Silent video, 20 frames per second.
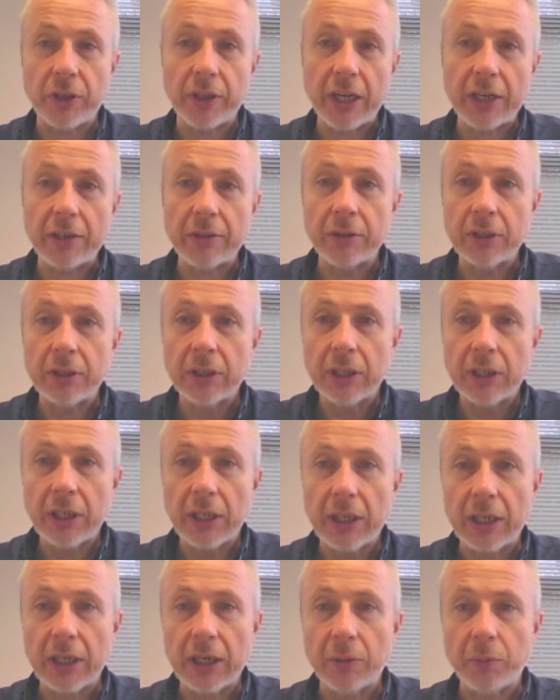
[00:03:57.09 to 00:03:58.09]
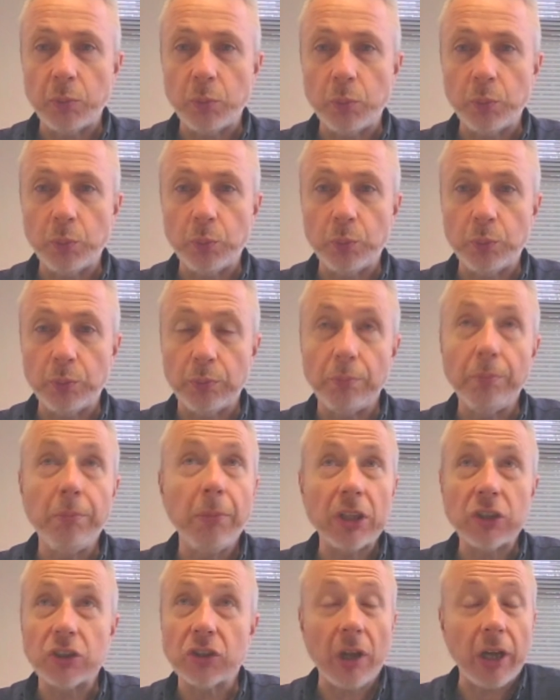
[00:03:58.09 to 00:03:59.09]
then.
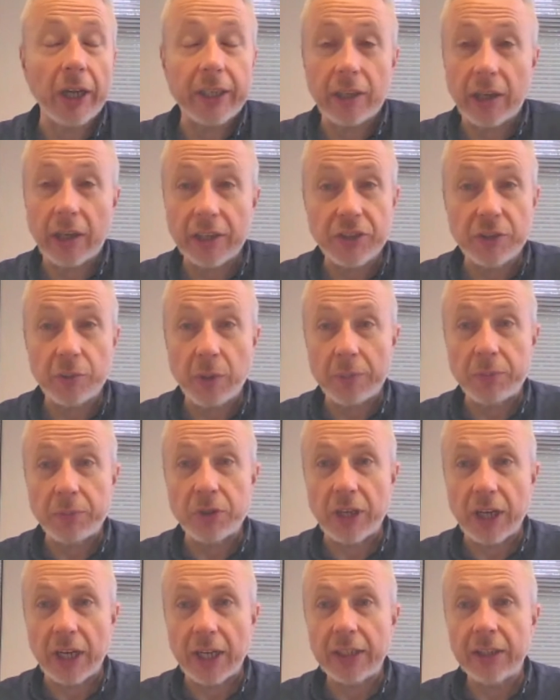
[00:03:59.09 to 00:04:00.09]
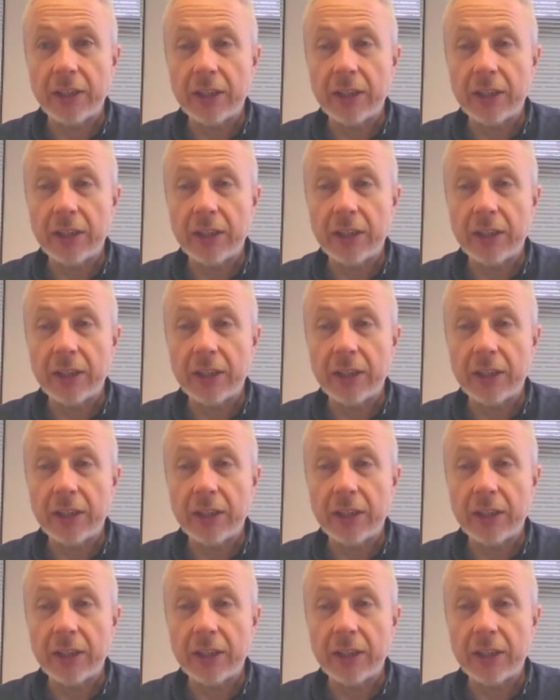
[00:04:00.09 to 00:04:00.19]
Much like ITWeb today,